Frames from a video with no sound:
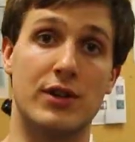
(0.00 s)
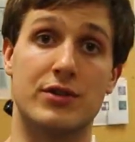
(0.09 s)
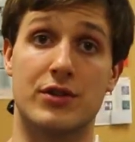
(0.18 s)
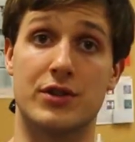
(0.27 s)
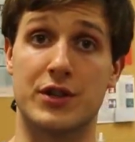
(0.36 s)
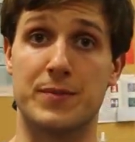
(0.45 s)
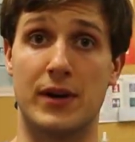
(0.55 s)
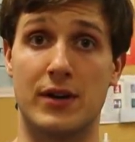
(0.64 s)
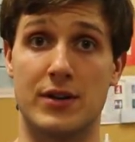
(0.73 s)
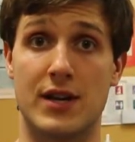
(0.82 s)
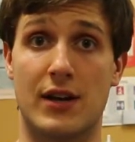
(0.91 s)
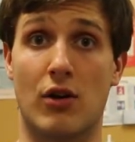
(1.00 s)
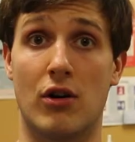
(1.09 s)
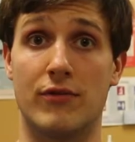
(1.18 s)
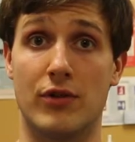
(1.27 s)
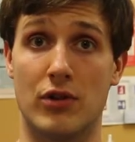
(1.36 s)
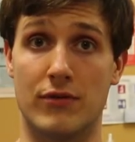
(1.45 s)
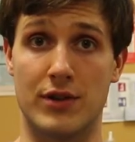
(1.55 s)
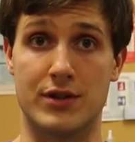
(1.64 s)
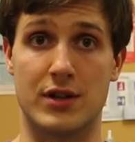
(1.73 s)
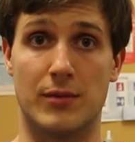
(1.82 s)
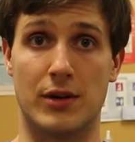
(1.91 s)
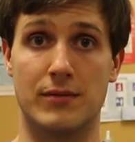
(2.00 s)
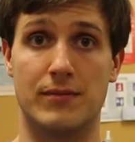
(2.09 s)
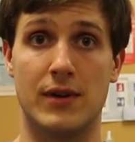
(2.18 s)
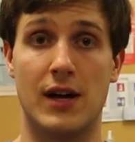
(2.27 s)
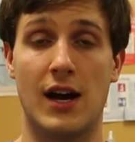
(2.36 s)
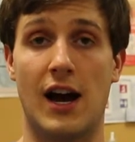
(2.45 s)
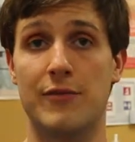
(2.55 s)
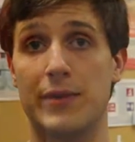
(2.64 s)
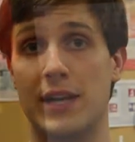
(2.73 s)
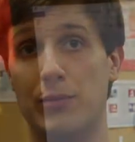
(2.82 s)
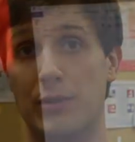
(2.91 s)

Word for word: a research experience at Harvard over the summer, I've been